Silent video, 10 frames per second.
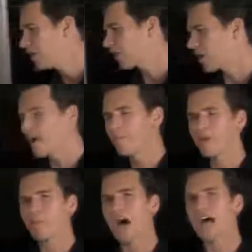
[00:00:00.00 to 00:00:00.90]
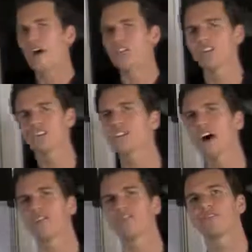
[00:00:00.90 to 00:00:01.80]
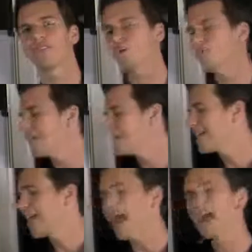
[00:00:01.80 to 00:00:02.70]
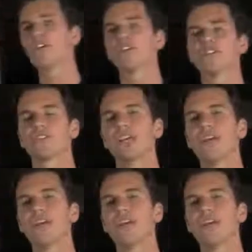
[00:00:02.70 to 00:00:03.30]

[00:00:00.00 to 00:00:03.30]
come and buy all this stuff. Nobody cares.